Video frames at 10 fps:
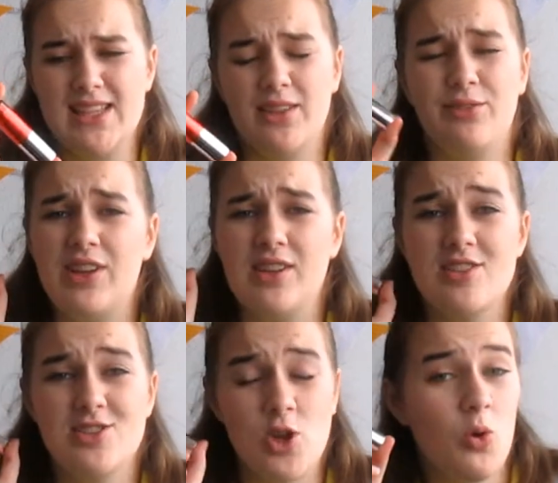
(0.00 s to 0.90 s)
It feels
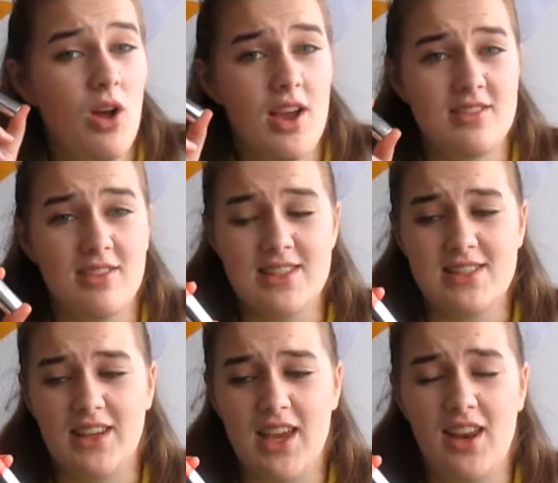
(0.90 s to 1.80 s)
so nice on the
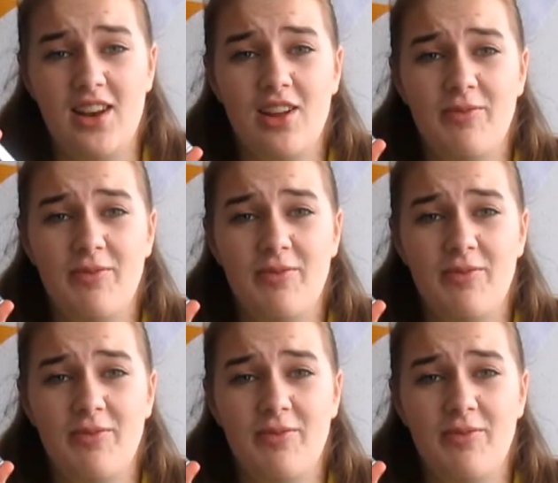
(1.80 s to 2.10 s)
skin,